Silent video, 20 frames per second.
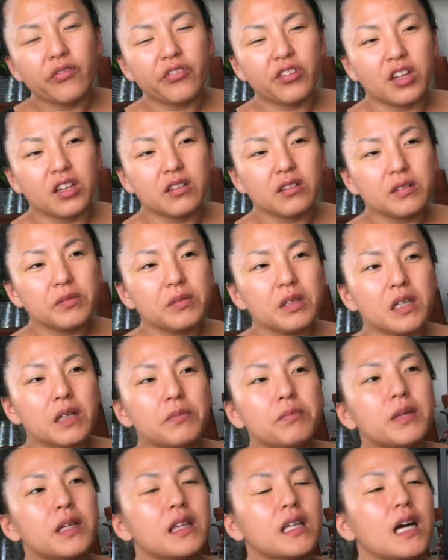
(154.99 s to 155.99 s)
few of
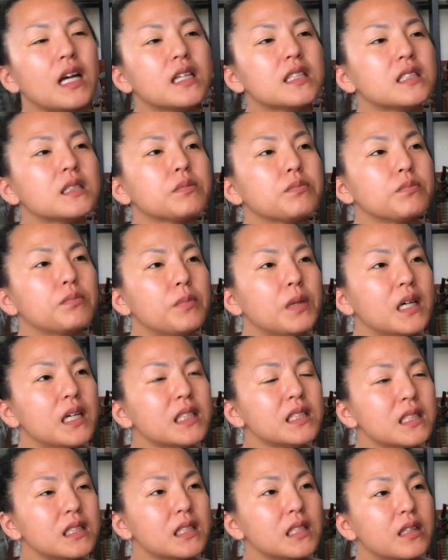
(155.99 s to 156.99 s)
them, but not as
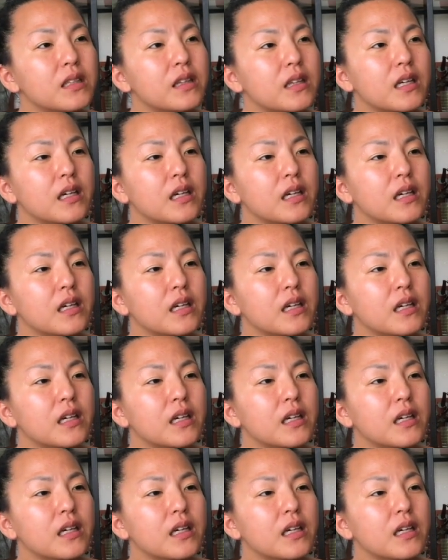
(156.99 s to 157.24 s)
much.